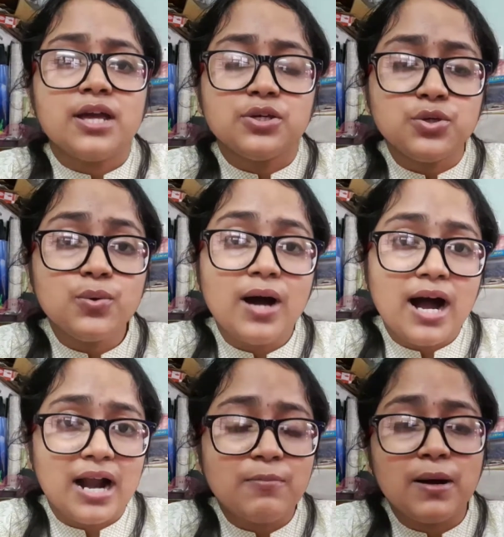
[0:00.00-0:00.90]
you
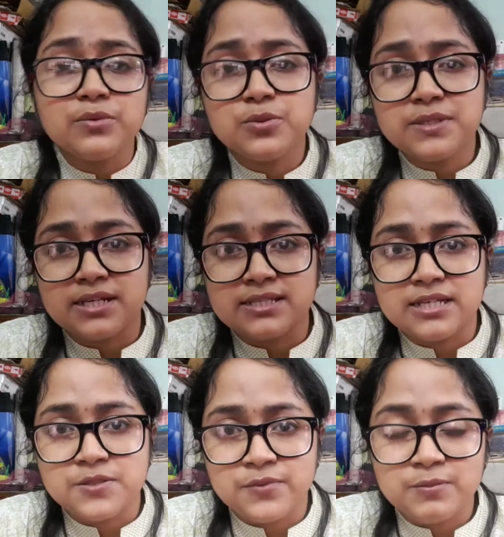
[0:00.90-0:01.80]
are bound to be
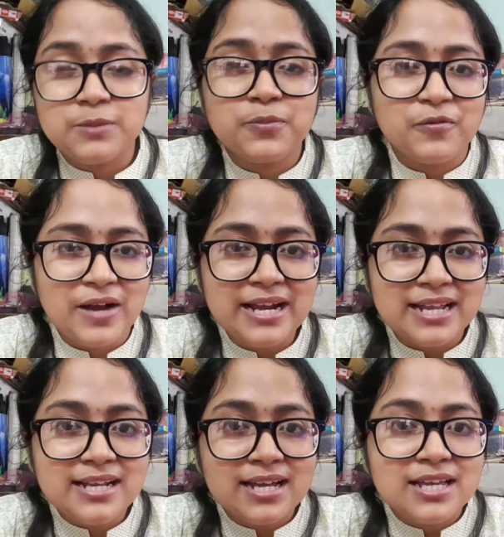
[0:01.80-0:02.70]
successful but provided